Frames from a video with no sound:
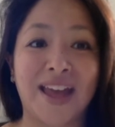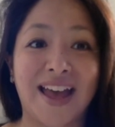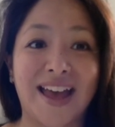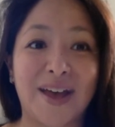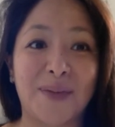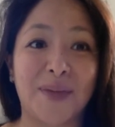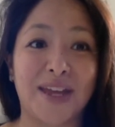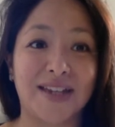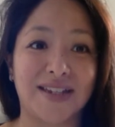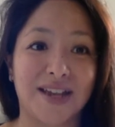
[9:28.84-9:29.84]

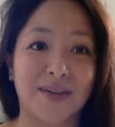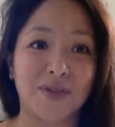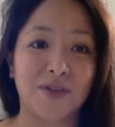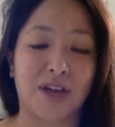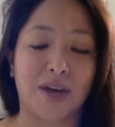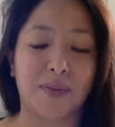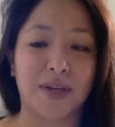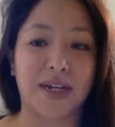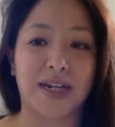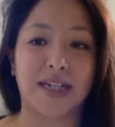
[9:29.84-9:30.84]
In terms of
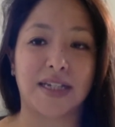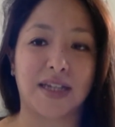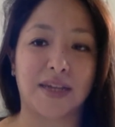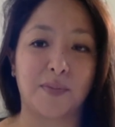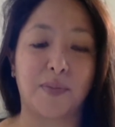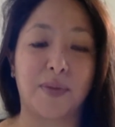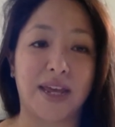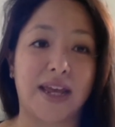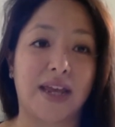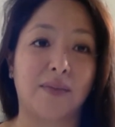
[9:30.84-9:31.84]
companies
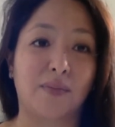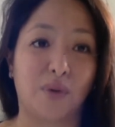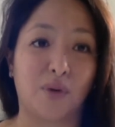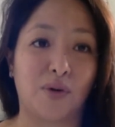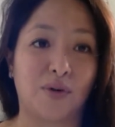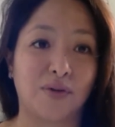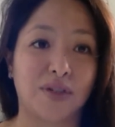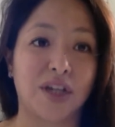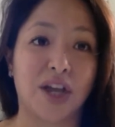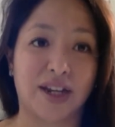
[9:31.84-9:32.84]
being more
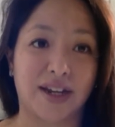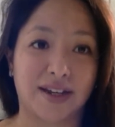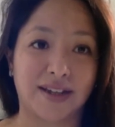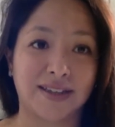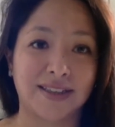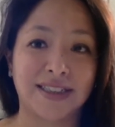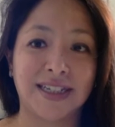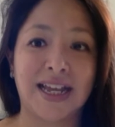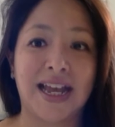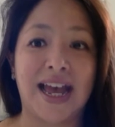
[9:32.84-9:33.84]
circular,
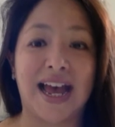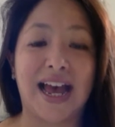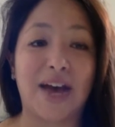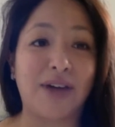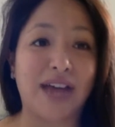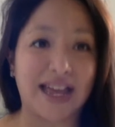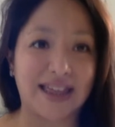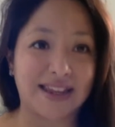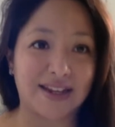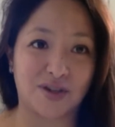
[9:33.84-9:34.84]
how
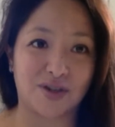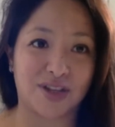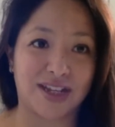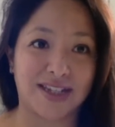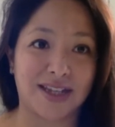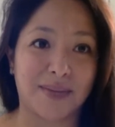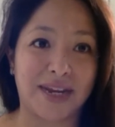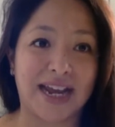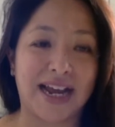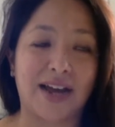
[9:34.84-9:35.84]
can they do this? I
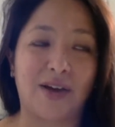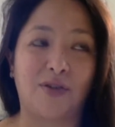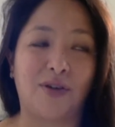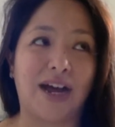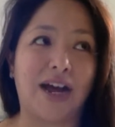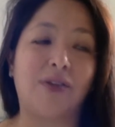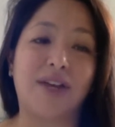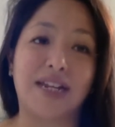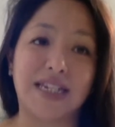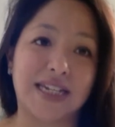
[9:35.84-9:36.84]
mean, how
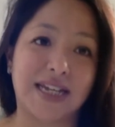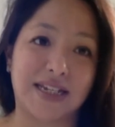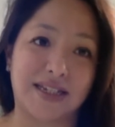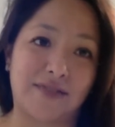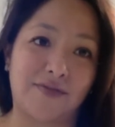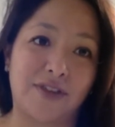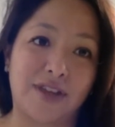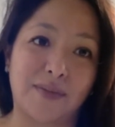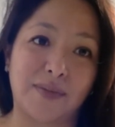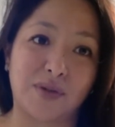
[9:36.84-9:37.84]
easy is it for
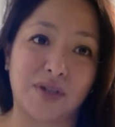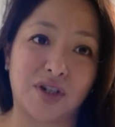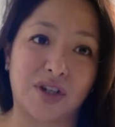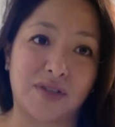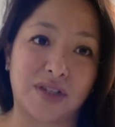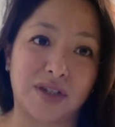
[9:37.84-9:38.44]
them to achieve it